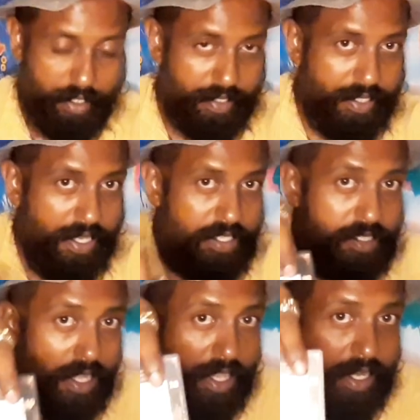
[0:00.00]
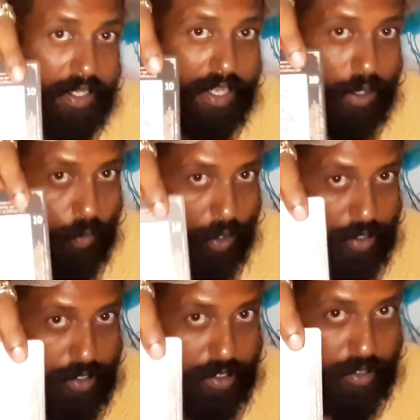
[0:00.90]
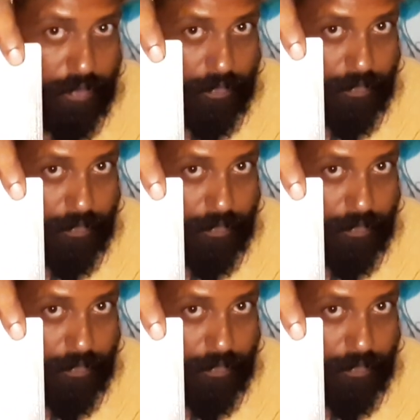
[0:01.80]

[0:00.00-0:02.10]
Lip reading: There is again Ten of Wands.